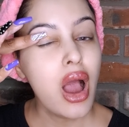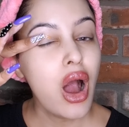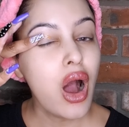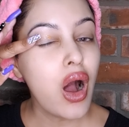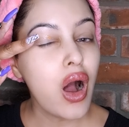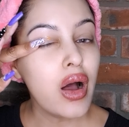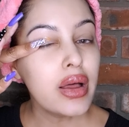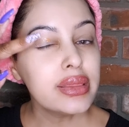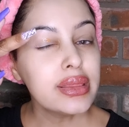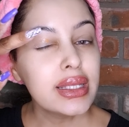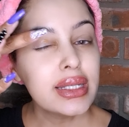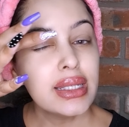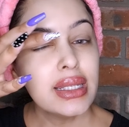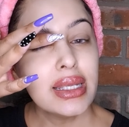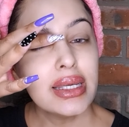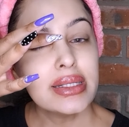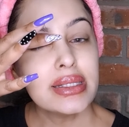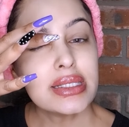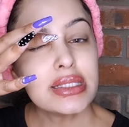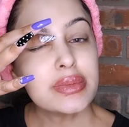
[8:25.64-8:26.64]
on the
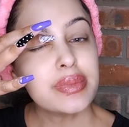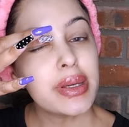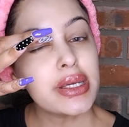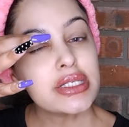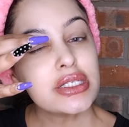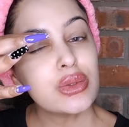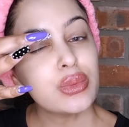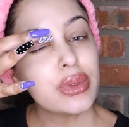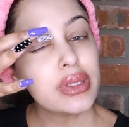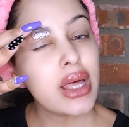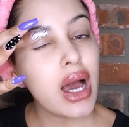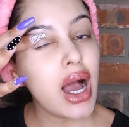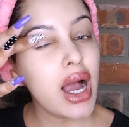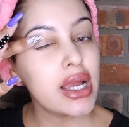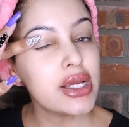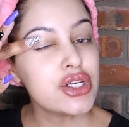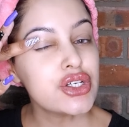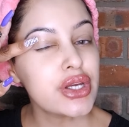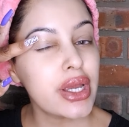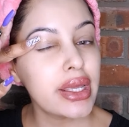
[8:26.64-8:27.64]
lid, especially with
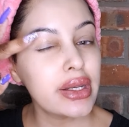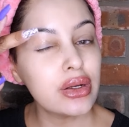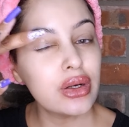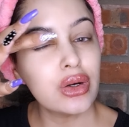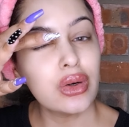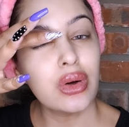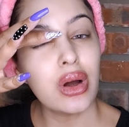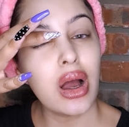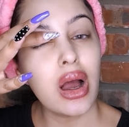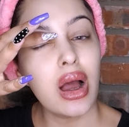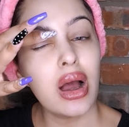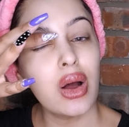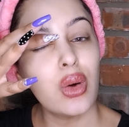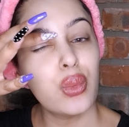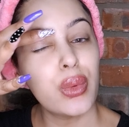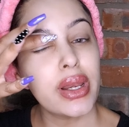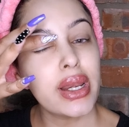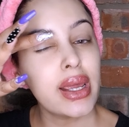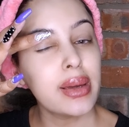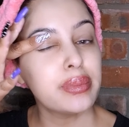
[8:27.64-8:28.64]
eyeshadow,
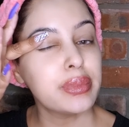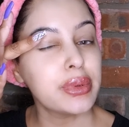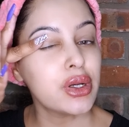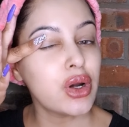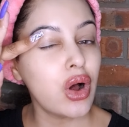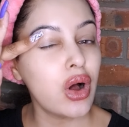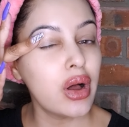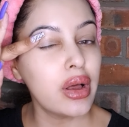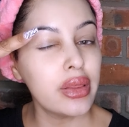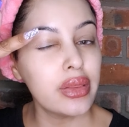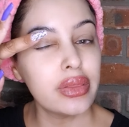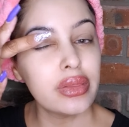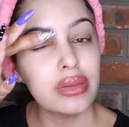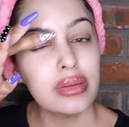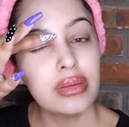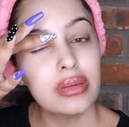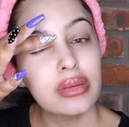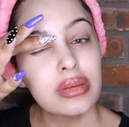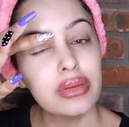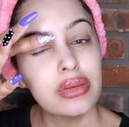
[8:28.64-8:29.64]
when I put on
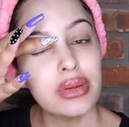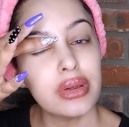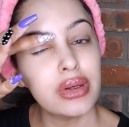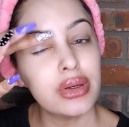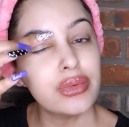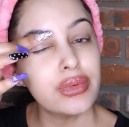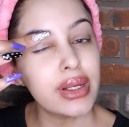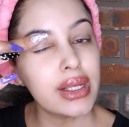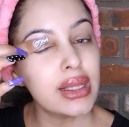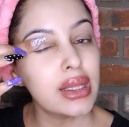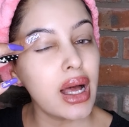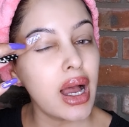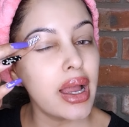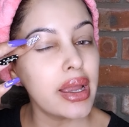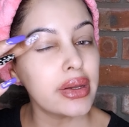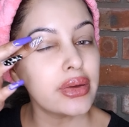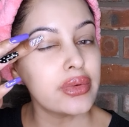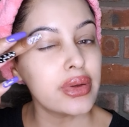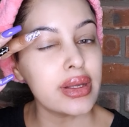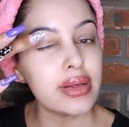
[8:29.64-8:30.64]
the Real
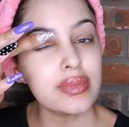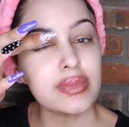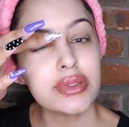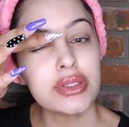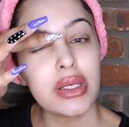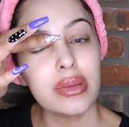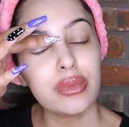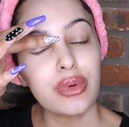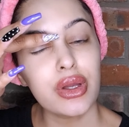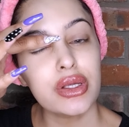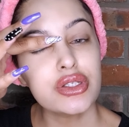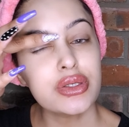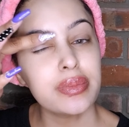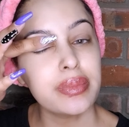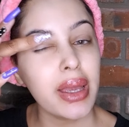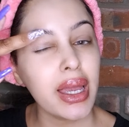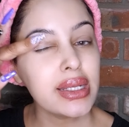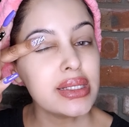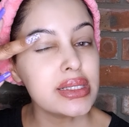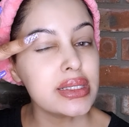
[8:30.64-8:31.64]
Eye Cream. So I'm going to
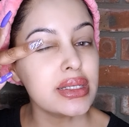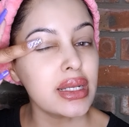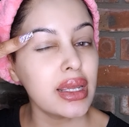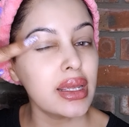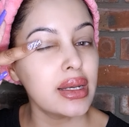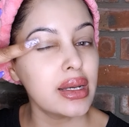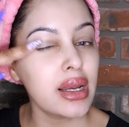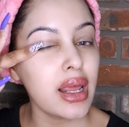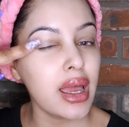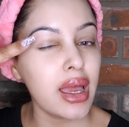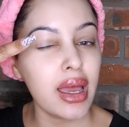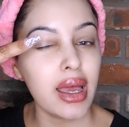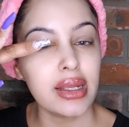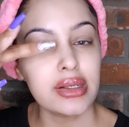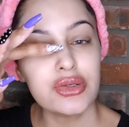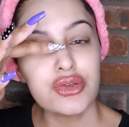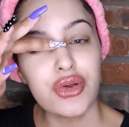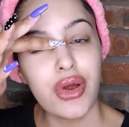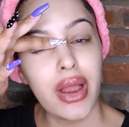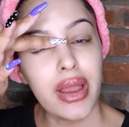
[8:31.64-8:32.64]
pat it in
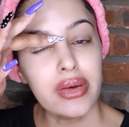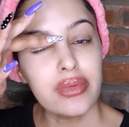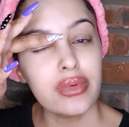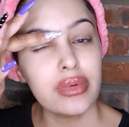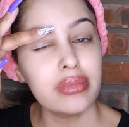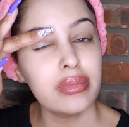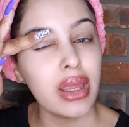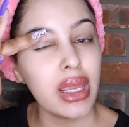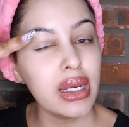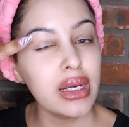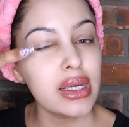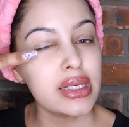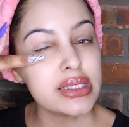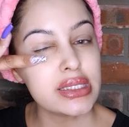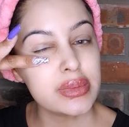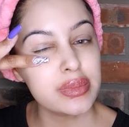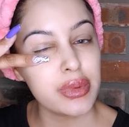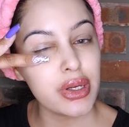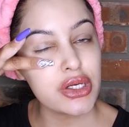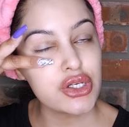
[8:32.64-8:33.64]
and try and remain
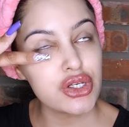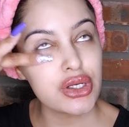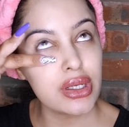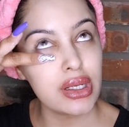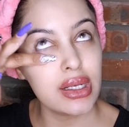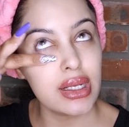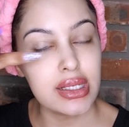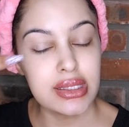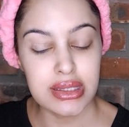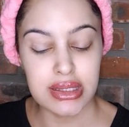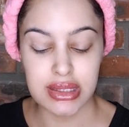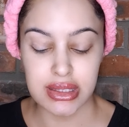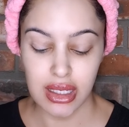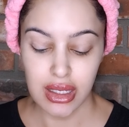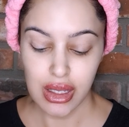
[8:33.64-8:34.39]
expressionless